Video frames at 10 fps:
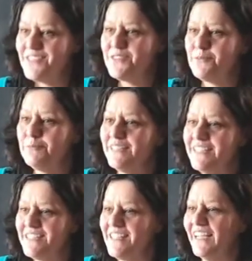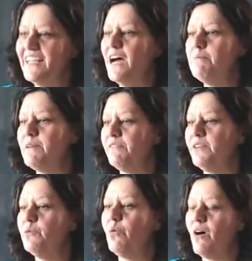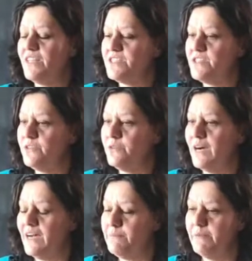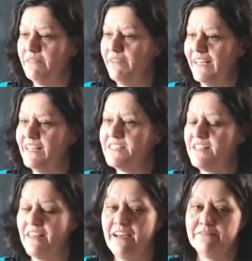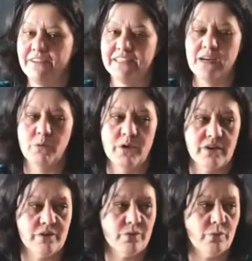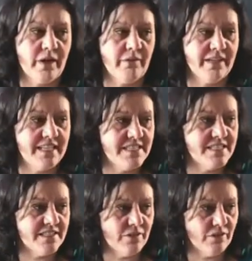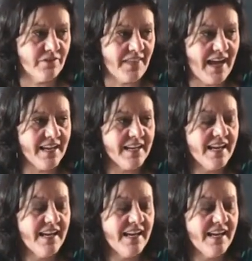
So please sign up if you want to be invited to that and find out where it is and all of that.